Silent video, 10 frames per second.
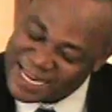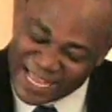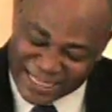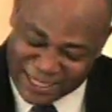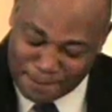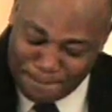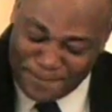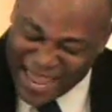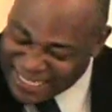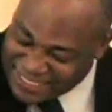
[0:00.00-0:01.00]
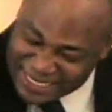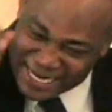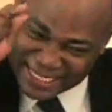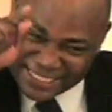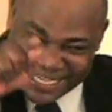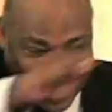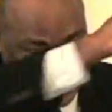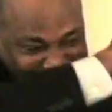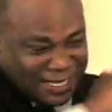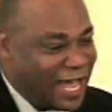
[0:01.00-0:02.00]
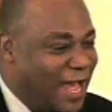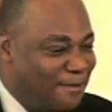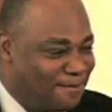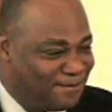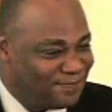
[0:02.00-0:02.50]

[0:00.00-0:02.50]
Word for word: that the best is yet to come.